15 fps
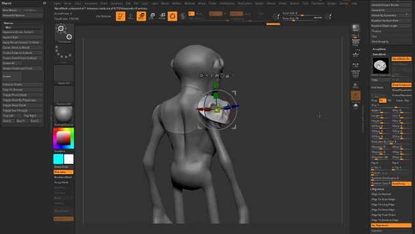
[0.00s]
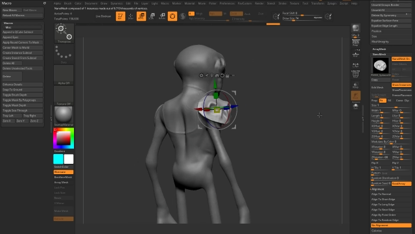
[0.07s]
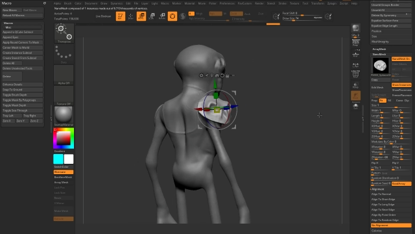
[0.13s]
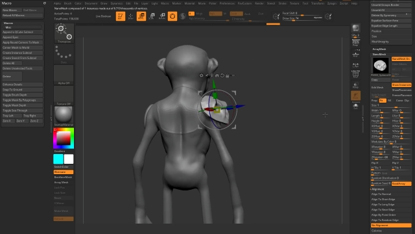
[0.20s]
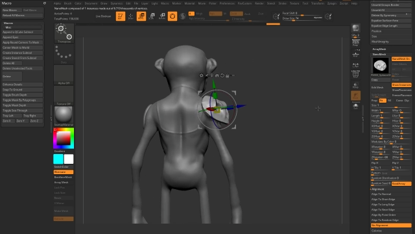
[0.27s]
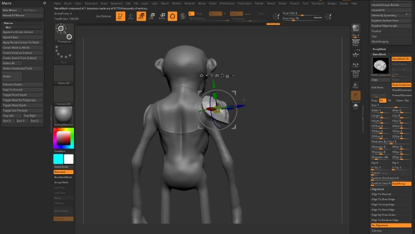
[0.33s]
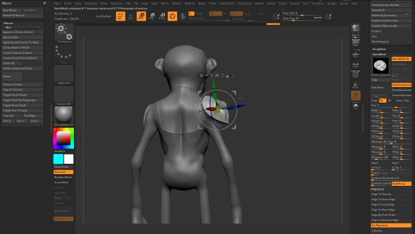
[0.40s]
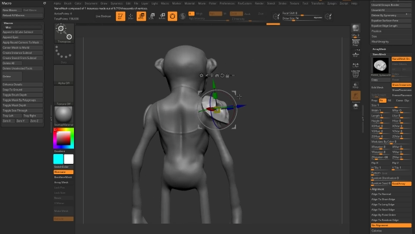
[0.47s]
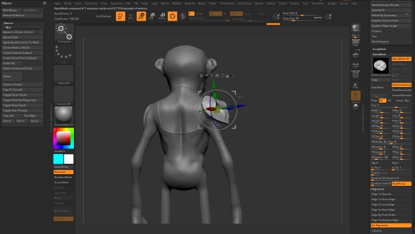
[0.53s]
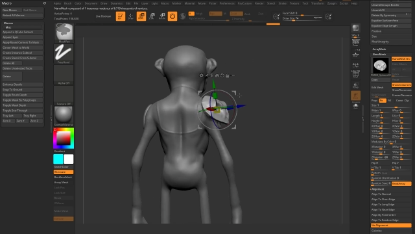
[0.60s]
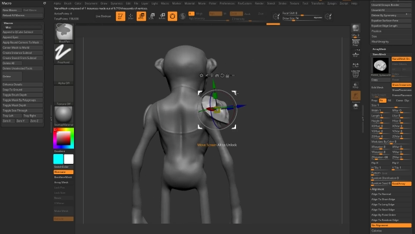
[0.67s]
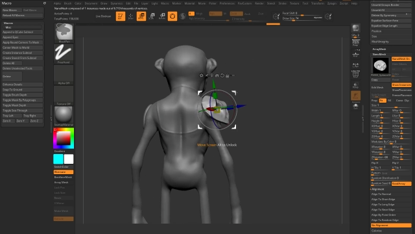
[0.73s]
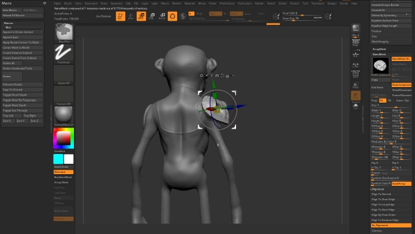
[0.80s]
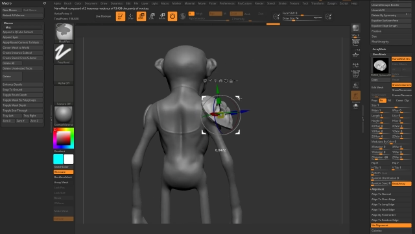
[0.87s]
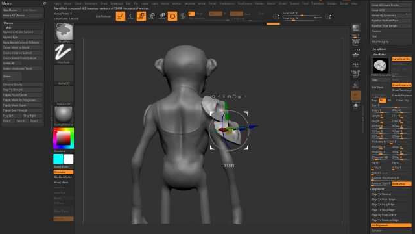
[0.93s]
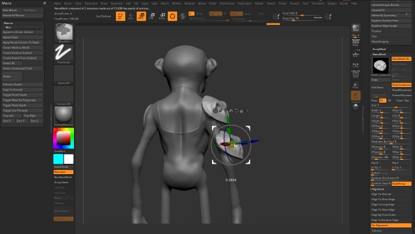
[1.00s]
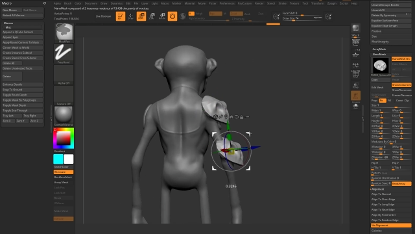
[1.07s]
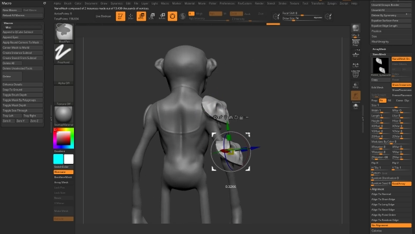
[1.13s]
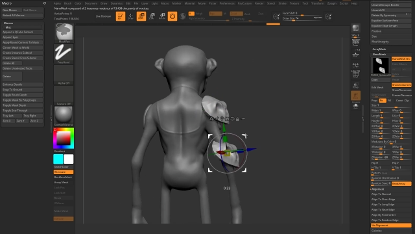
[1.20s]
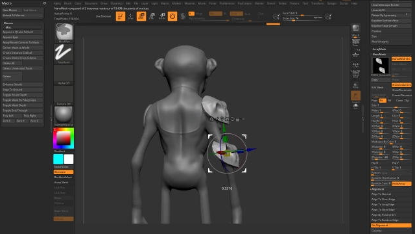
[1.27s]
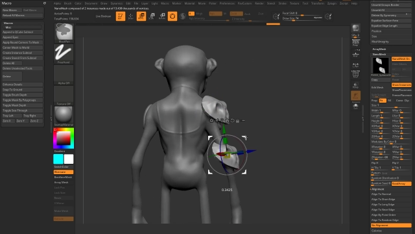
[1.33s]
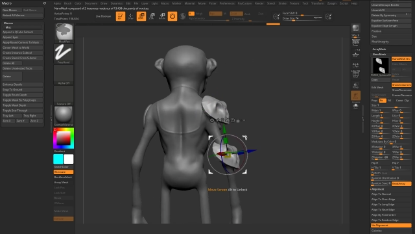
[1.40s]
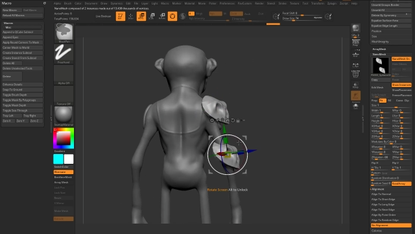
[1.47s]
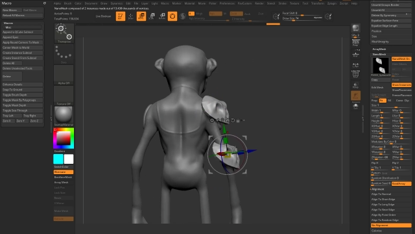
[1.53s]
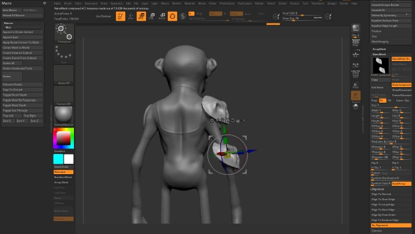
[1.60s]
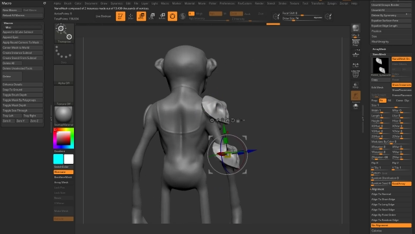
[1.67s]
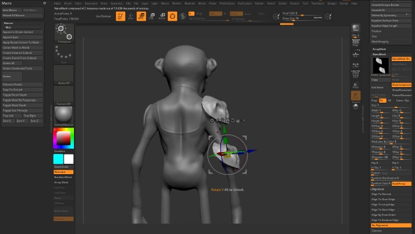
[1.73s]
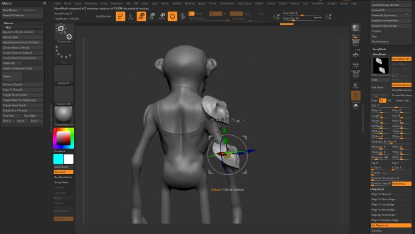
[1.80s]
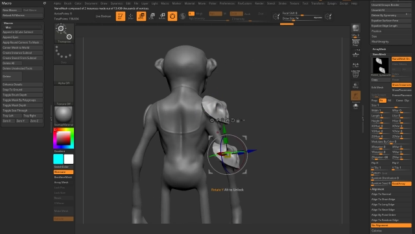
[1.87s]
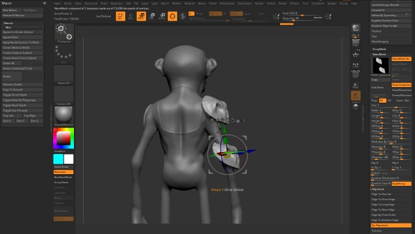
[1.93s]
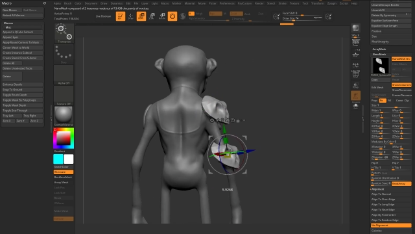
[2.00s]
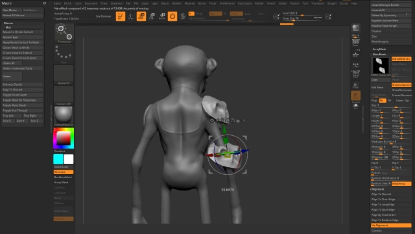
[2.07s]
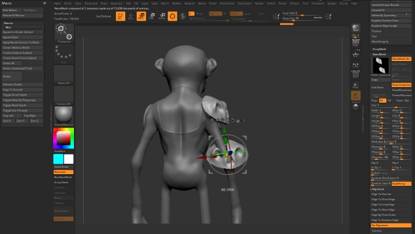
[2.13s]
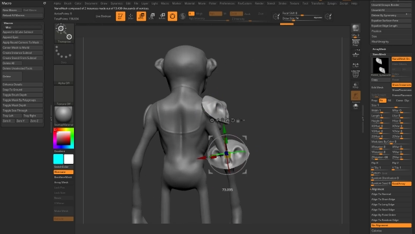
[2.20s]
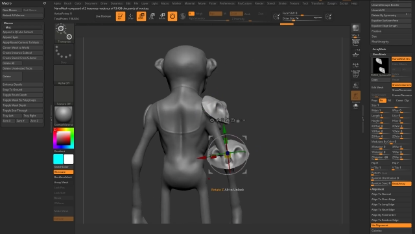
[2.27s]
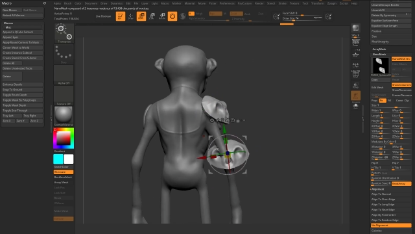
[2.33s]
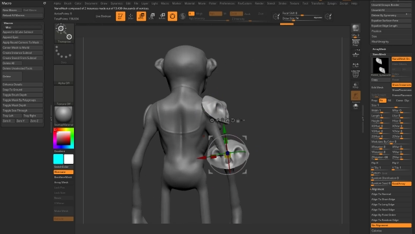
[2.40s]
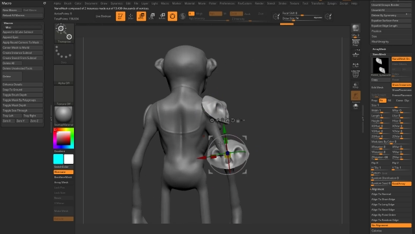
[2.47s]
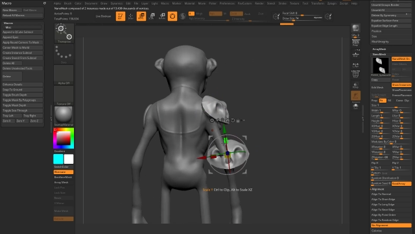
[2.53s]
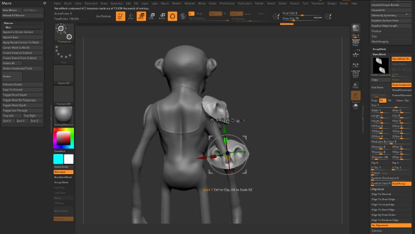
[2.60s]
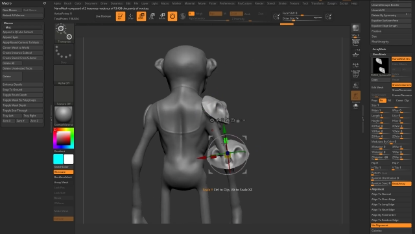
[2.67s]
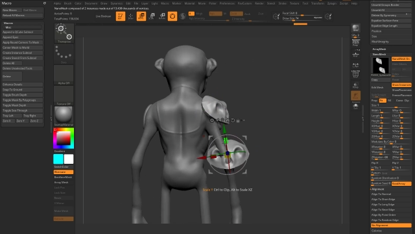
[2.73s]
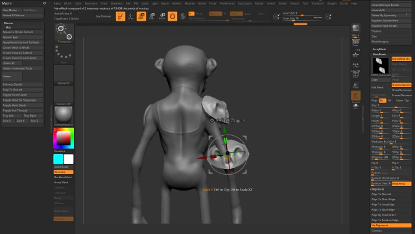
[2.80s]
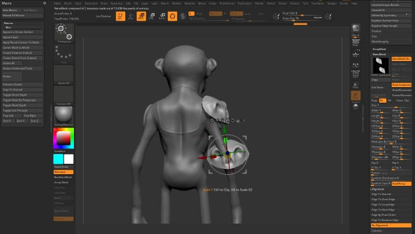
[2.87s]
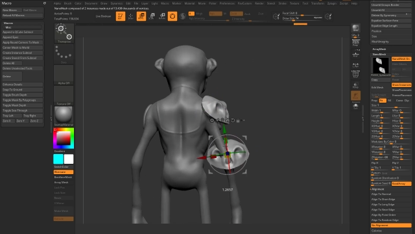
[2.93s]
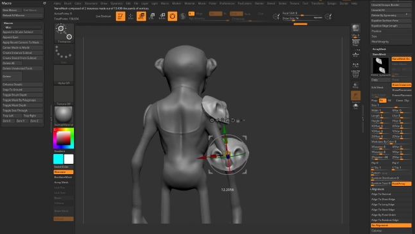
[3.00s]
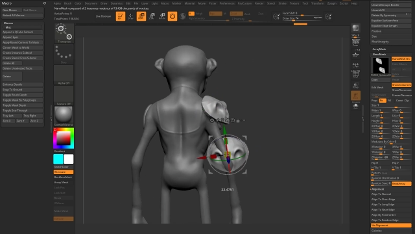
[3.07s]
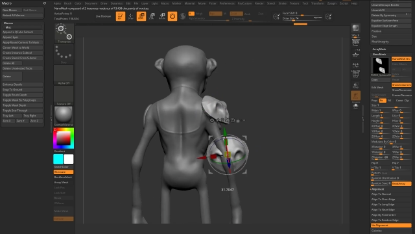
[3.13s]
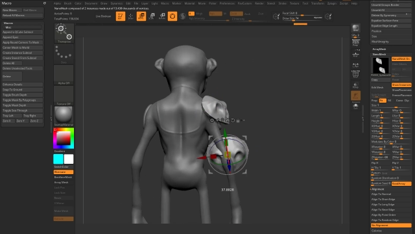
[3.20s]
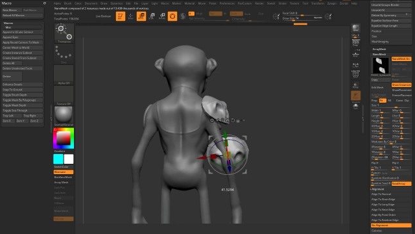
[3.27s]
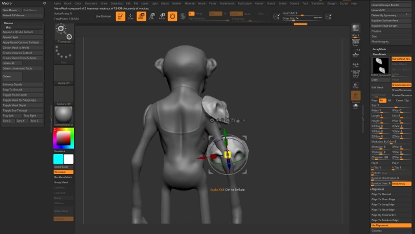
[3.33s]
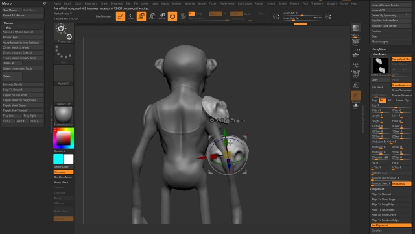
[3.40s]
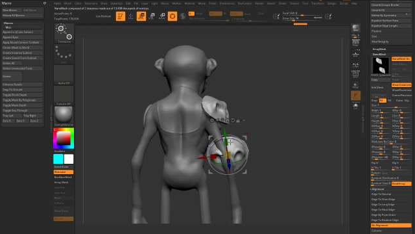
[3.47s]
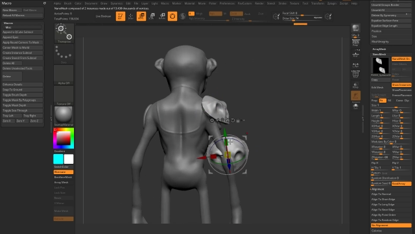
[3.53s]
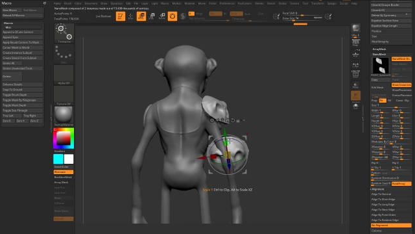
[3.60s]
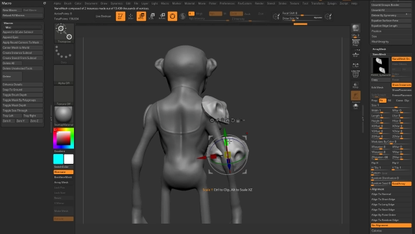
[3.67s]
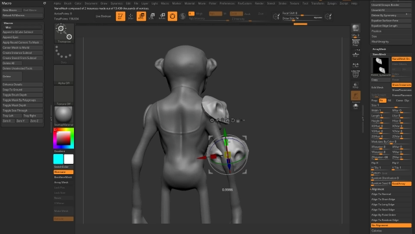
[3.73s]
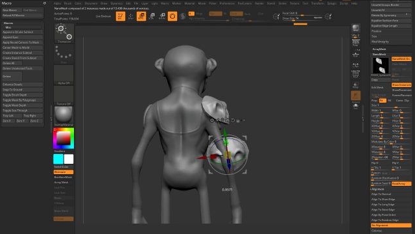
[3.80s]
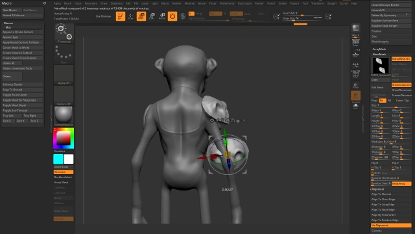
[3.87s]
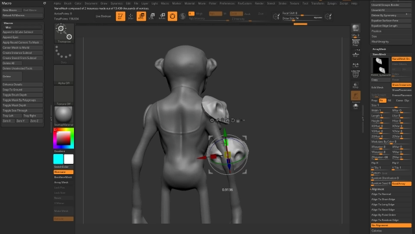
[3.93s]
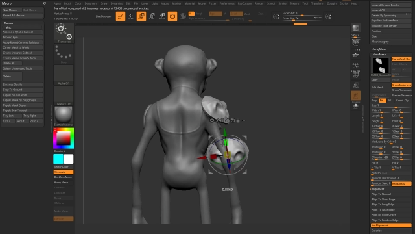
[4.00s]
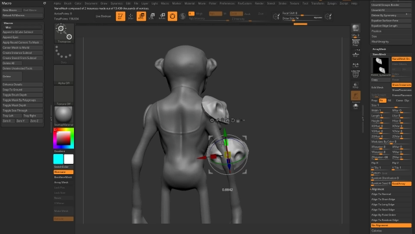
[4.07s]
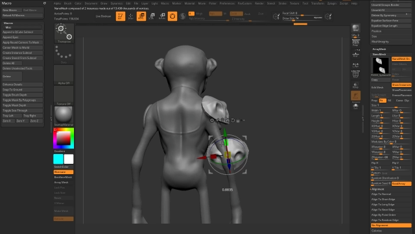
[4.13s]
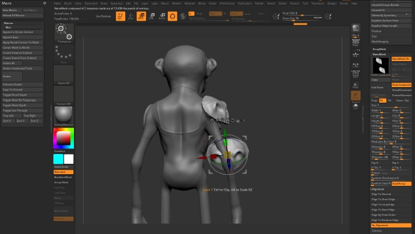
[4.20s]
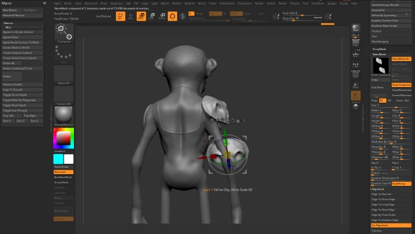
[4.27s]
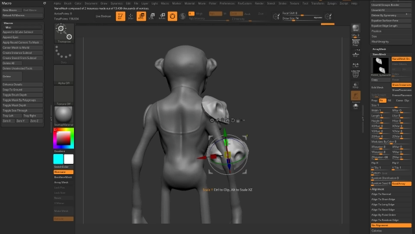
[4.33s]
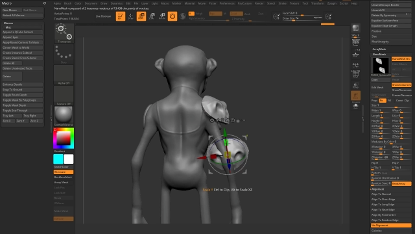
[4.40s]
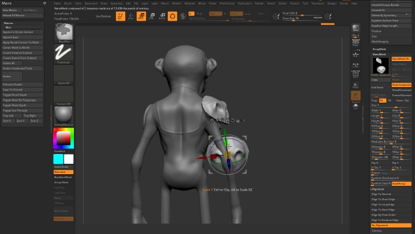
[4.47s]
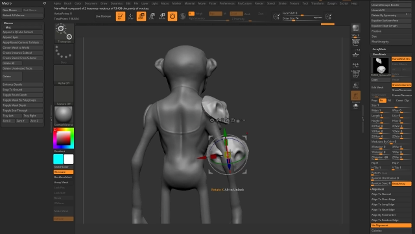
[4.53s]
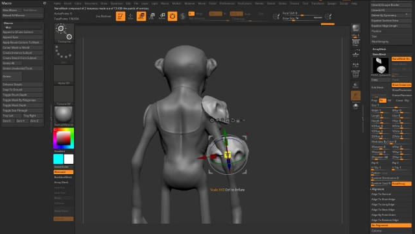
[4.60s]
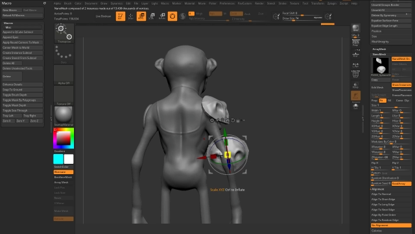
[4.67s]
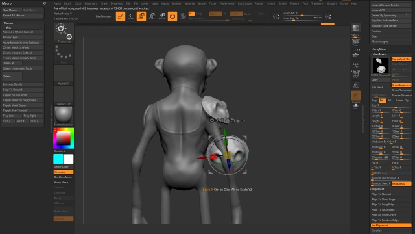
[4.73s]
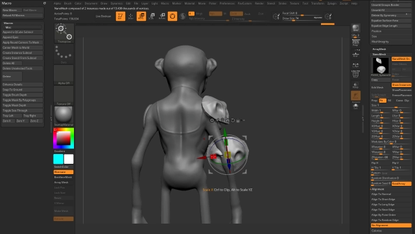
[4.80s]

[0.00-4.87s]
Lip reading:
(no speaker visible)